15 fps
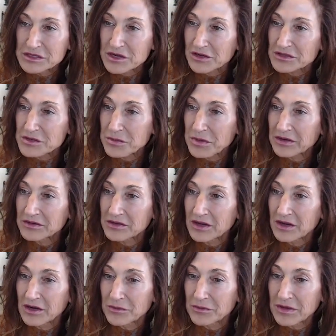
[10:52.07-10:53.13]
talked about,
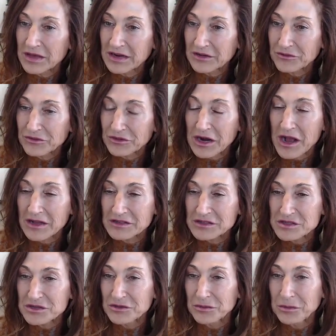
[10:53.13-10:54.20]
and I'd forgotten
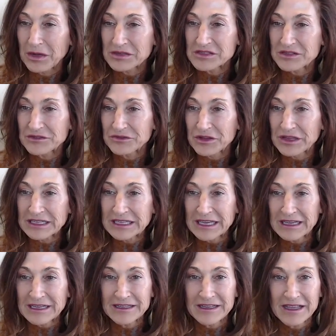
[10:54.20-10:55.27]
too, about
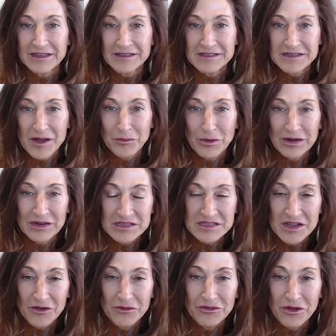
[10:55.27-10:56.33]
Deflategate and Tom Brady's
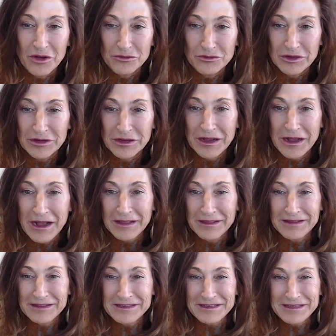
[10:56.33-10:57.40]
cell phone. I
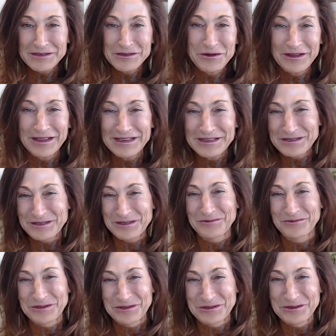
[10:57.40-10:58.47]
think, didn't he
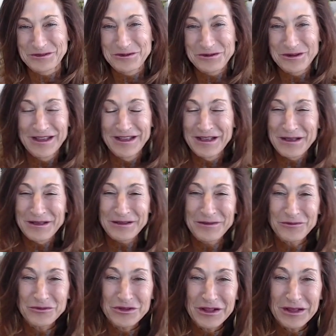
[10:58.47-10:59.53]
just
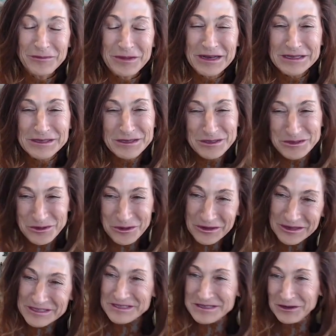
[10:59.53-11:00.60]
claimed that he
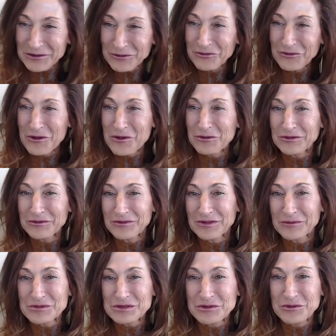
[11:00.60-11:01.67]
destroyed his cell phone, and
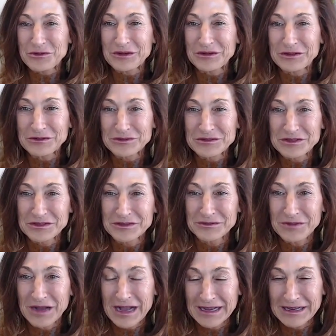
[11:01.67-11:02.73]
it was critical
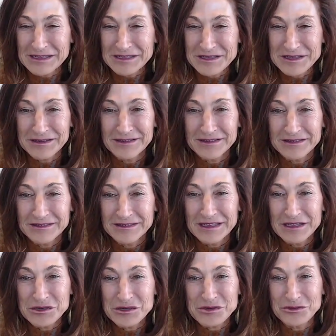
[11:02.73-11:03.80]
to, I guess,
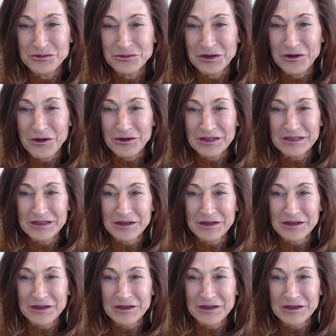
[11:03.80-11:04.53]
the issue regarding the